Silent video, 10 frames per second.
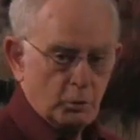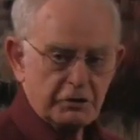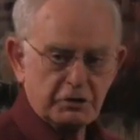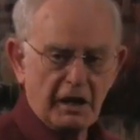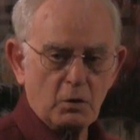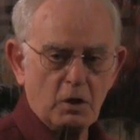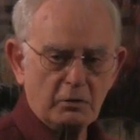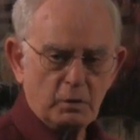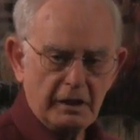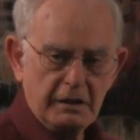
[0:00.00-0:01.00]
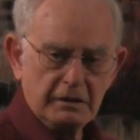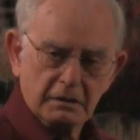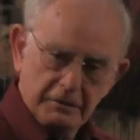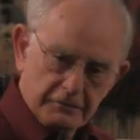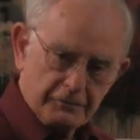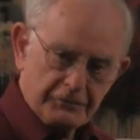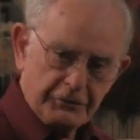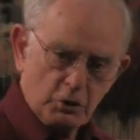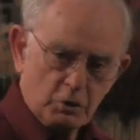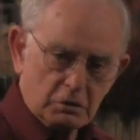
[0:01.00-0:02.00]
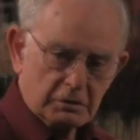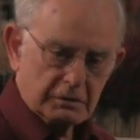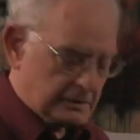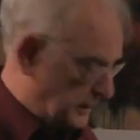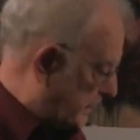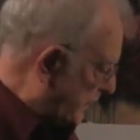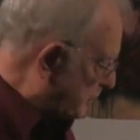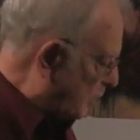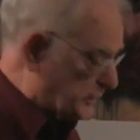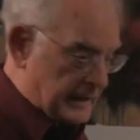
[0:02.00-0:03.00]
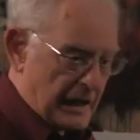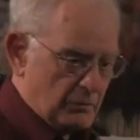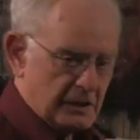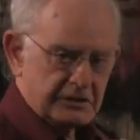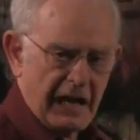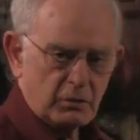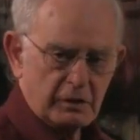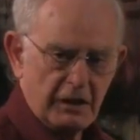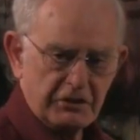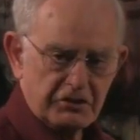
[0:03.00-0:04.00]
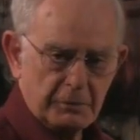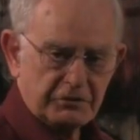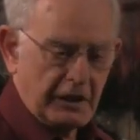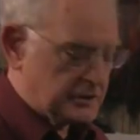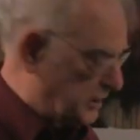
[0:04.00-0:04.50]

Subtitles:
which on a one-way fuel to get to Okinawa, attack whatever ships they